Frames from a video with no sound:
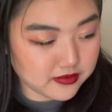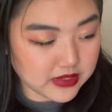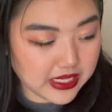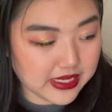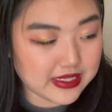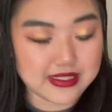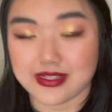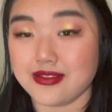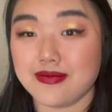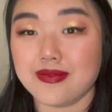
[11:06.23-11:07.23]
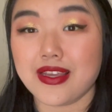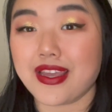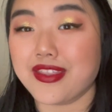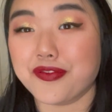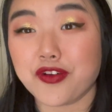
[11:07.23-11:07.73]
And again,
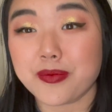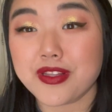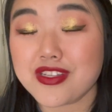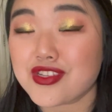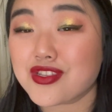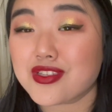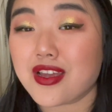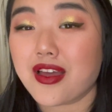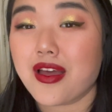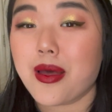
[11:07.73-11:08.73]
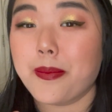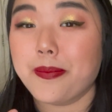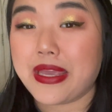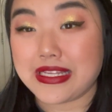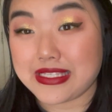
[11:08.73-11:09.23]
the formula is just
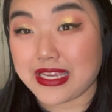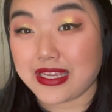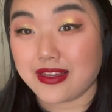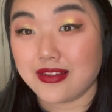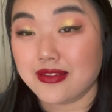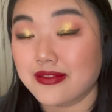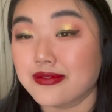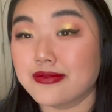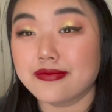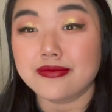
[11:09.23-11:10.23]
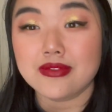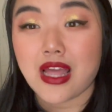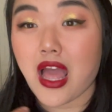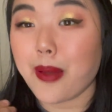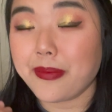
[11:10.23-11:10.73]
amazing.
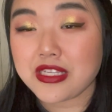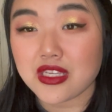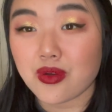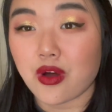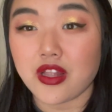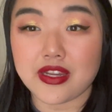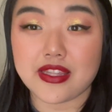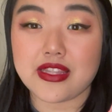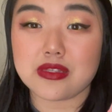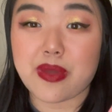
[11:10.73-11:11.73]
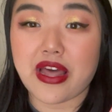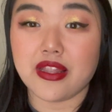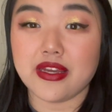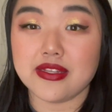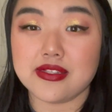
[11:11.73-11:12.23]
Amazing quality in these
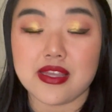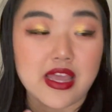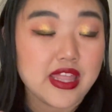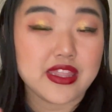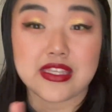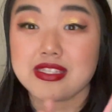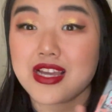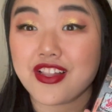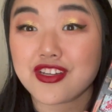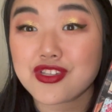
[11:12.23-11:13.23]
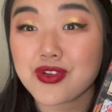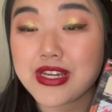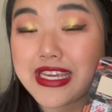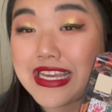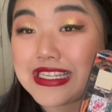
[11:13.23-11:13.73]
palettes. This color
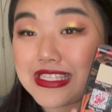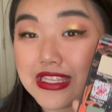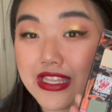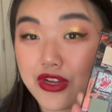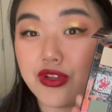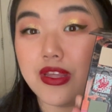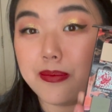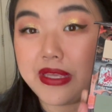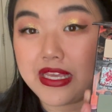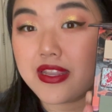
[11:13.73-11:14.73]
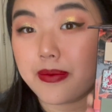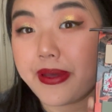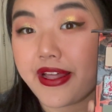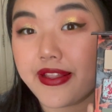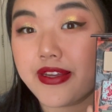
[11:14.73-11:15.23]
story is literally me in a
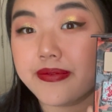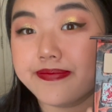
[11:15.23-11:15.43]
palette.